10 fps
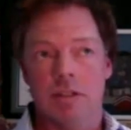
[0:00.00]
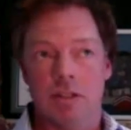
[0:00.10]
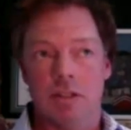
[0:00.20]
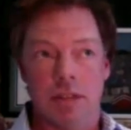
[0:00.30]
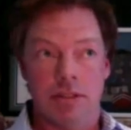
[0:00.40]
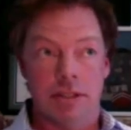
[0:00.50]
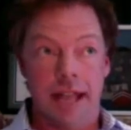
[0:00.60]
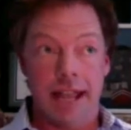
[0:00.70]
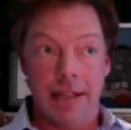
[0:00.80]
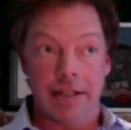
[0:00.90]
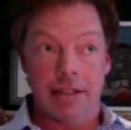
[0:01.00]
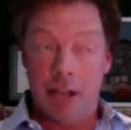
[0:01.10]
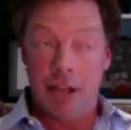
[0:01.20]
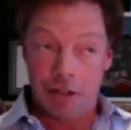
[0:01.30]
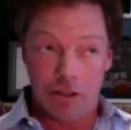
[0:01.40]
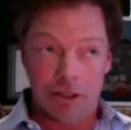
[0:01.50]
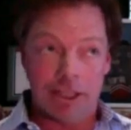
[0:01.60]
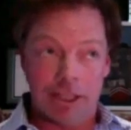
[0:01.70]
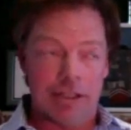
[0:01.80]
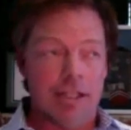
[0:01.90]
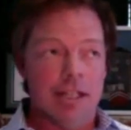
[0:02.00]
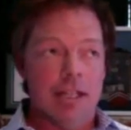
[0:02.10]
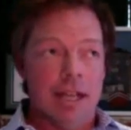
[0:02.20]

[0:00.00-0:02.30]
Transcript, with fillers: In 2008, I sold it,